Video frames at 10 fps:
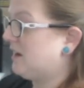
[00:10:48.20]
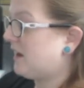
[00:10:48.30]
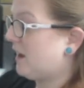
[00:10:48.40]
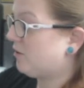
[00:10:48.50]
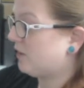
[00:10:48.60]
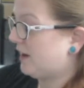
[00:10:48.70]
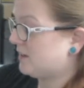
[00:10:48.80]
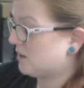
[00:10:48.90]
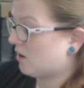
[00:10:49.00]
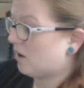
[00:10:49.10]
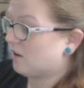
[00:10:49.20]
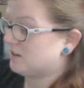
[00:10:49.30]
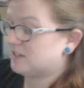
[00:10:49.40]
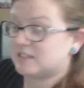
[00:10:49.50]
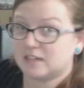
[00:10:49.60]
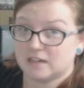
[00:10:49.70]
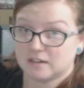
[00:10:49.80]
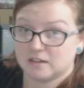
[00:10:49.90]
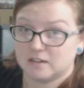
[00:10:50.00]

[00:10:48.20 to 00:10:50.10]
indicator lights are hard to see,